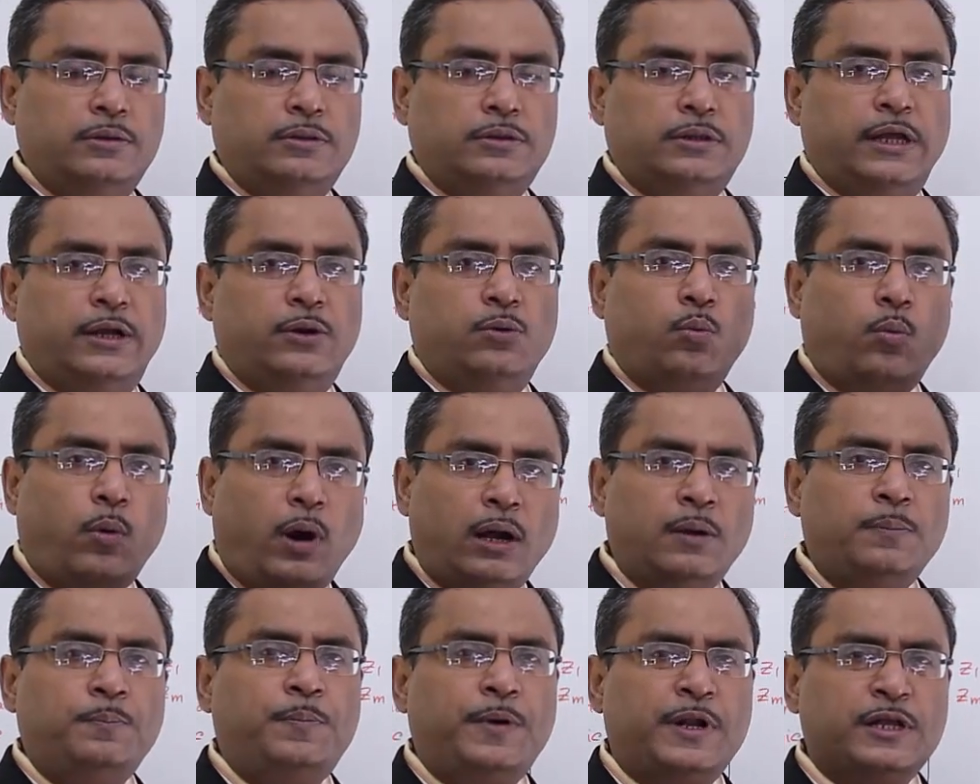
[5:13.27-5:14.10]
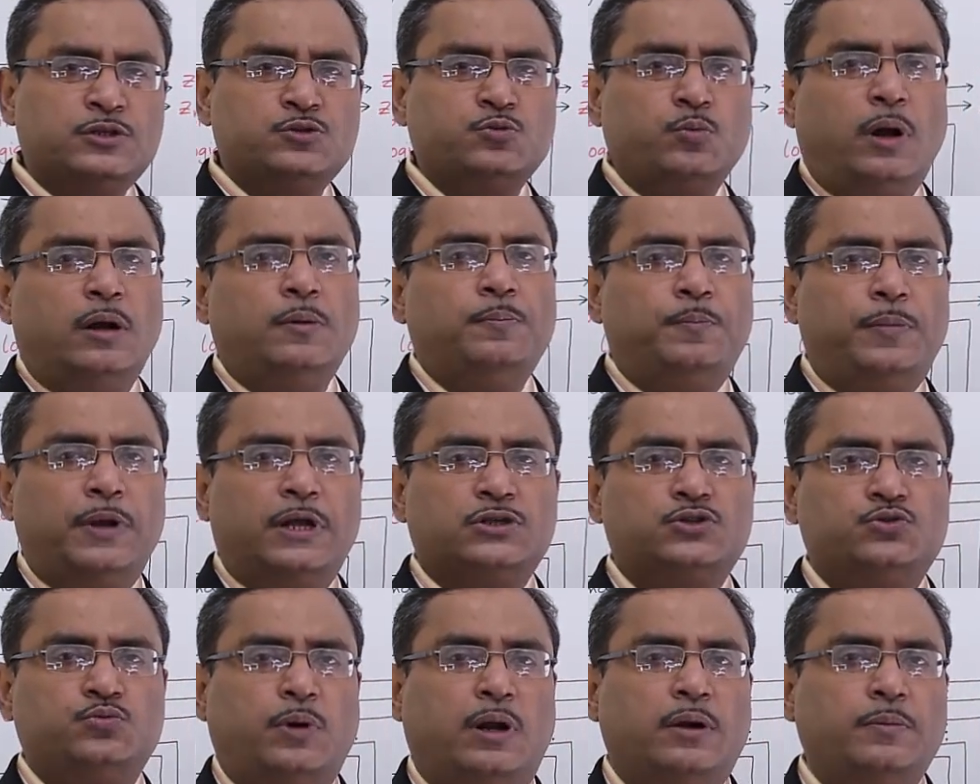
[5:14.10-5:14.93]
Then 1 plus 1
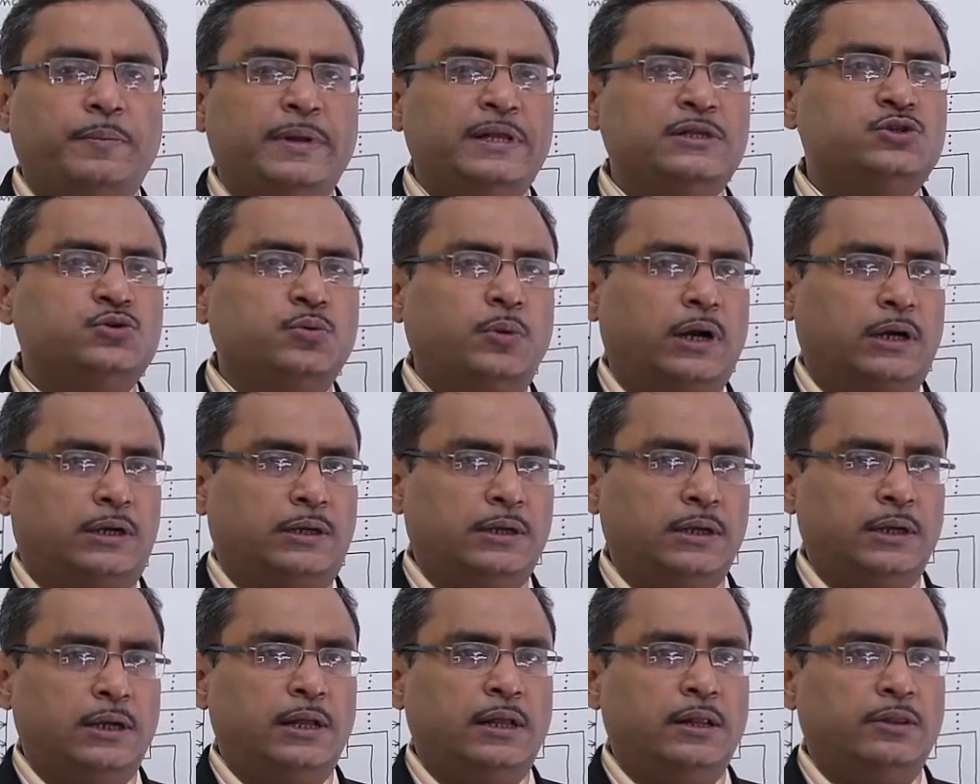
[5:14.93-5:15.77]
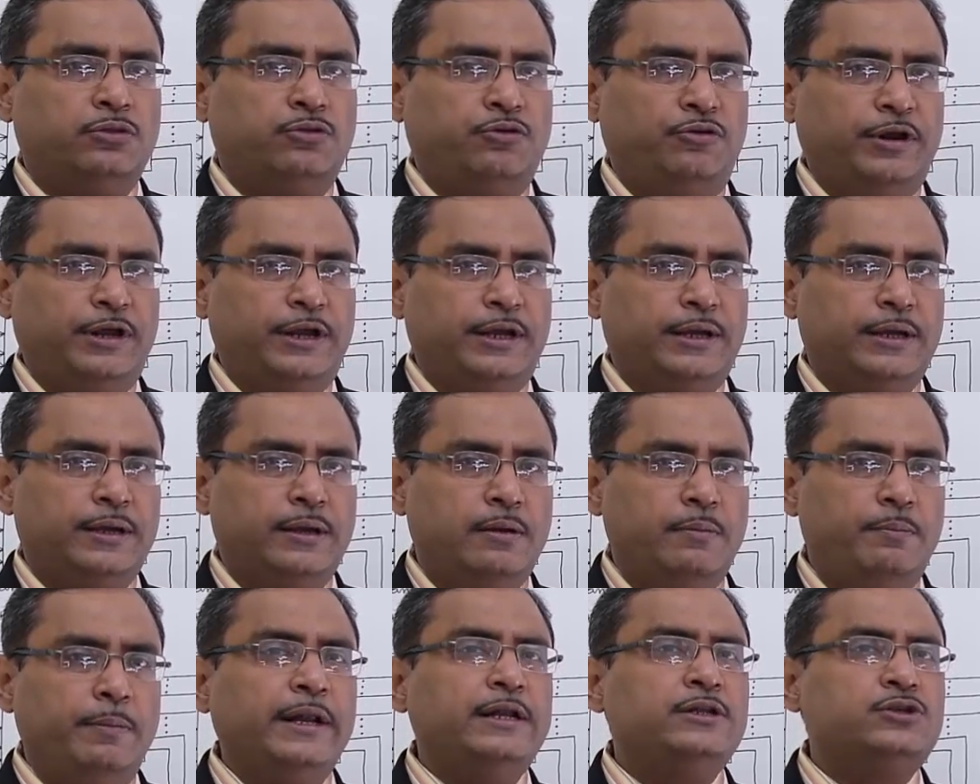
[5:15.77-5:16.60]
plus 1 means what? 3
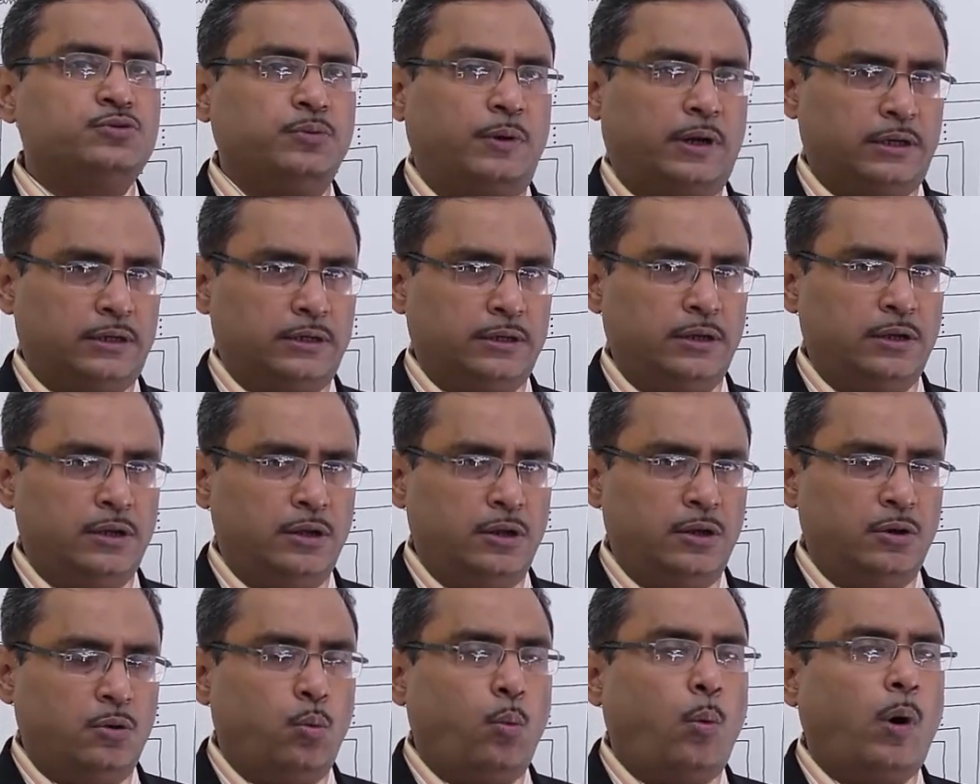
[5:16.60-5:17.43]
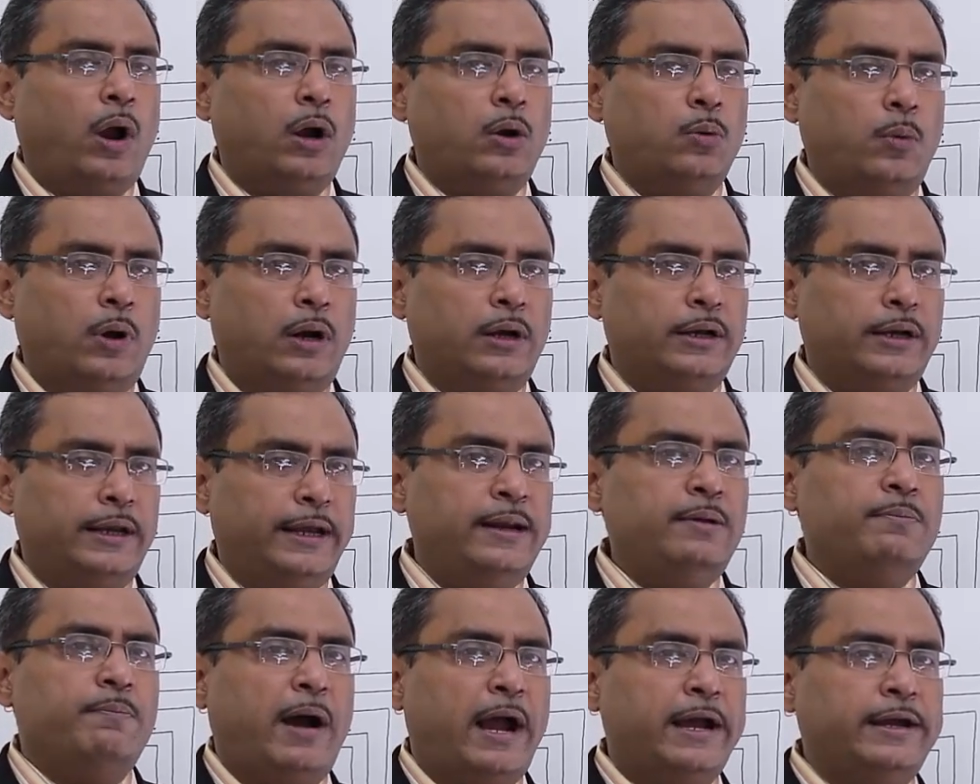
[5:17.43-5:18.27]
means what? 1 1
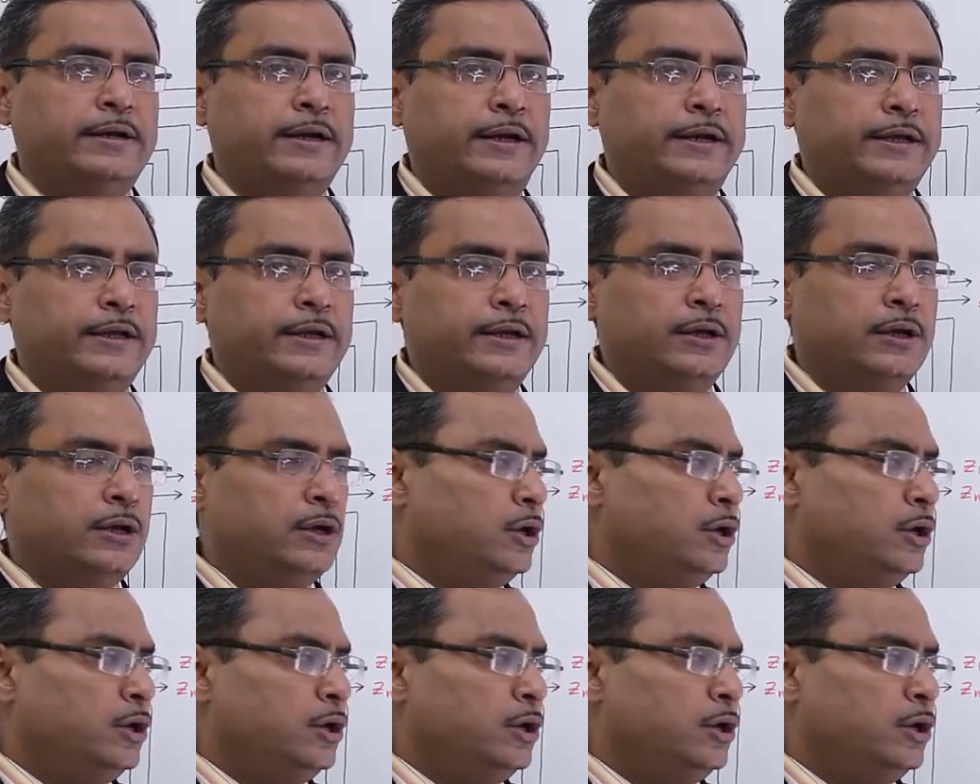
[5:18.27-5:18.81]
in binary.